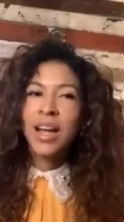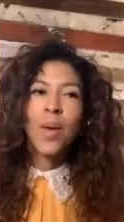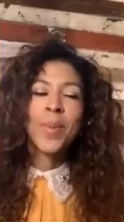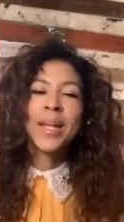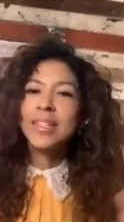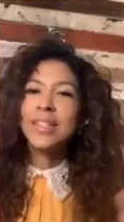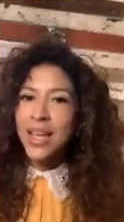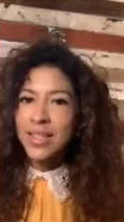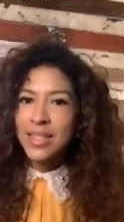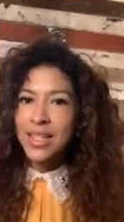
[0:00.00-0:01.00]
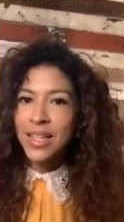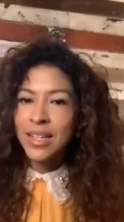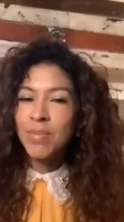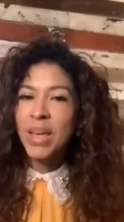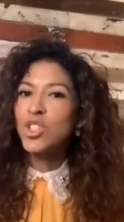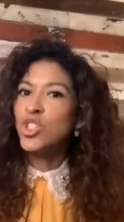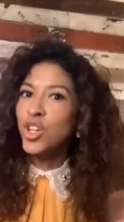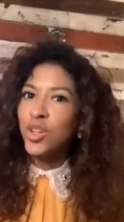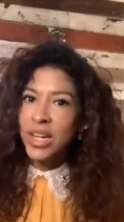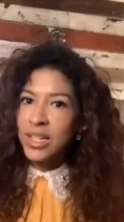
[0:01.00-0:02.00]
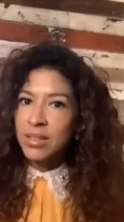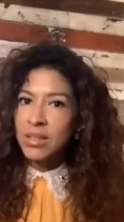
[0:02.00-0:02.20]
I'm going to get tested and make sure that it's,